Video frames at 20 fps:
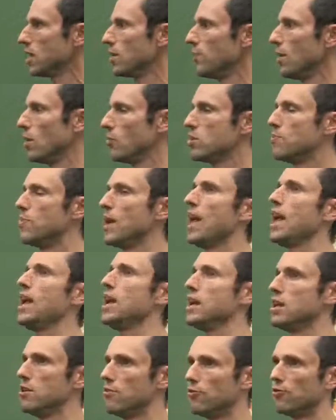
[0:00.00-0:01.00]
but we
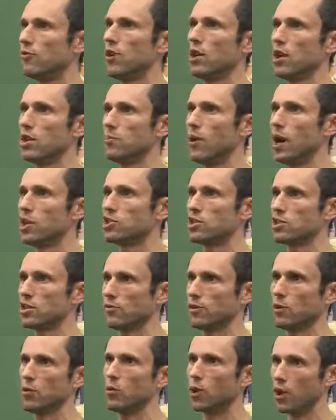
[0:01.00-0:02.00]
behave very much as
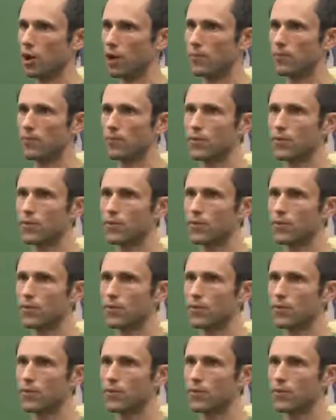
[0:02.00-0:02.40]
if it were.